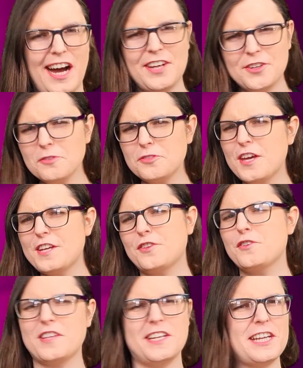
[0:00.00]
I don't think
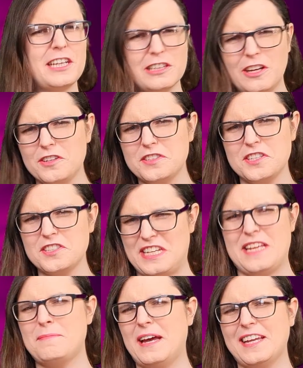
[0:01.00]
there's any clauses
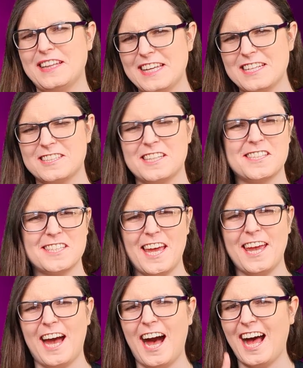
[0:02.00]
in my lease that
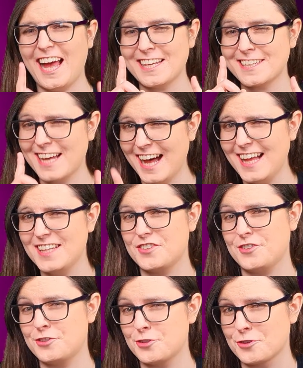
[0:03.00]
say I
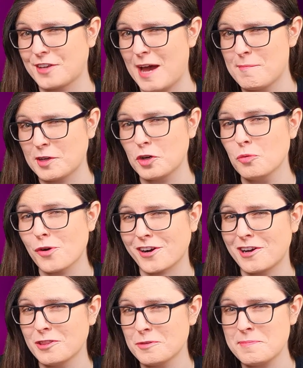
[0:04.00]
can't do chemical work on the